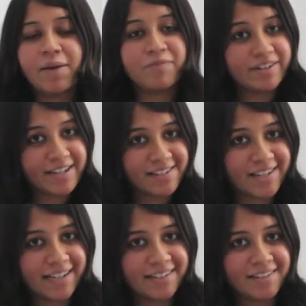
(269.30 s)
I'm very
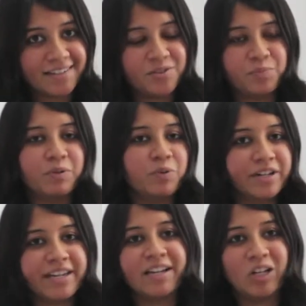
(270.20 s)
excited to be
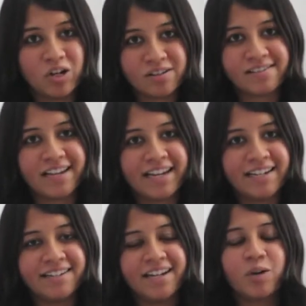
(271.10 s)
working
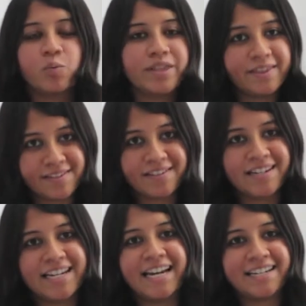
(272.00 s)
alongside with the
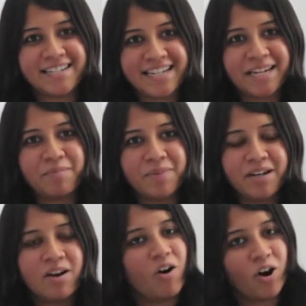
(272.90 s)
CDI team
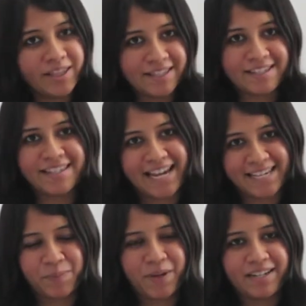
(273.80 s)
on this
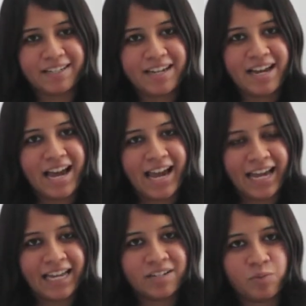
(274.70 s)
aspect,
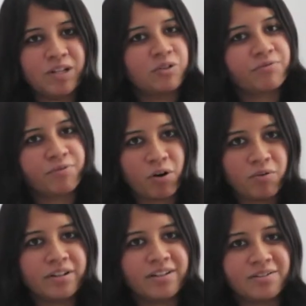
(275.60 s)
and we look
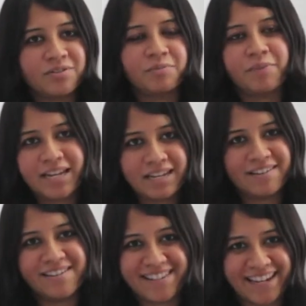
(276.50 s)
forward to the many
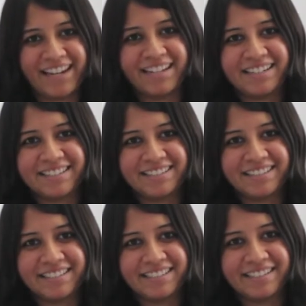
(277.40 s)
years ahead.
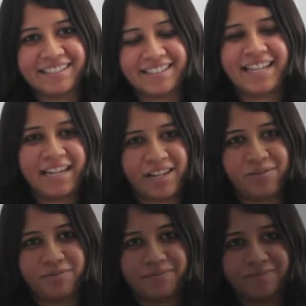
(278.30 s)
Thank you.